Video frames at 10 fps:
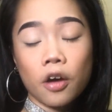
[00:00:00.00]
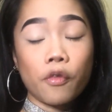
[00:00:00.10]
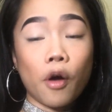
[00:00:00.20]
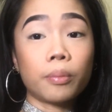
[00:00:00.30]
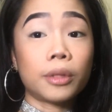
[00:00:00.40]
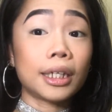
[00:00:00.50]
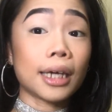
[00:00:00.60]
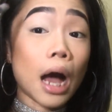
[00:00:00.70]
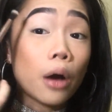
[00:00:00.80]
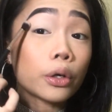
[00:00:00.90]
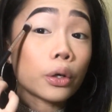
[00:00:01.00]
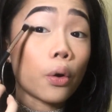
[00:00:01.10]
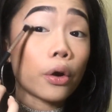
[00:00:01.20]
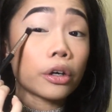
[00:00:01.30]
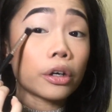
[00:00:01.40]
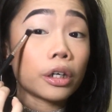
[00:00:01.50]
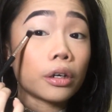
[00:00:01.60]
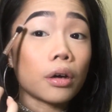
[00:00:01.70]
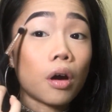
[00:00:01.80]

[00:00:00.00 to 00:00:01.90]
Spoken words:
from the outer corner here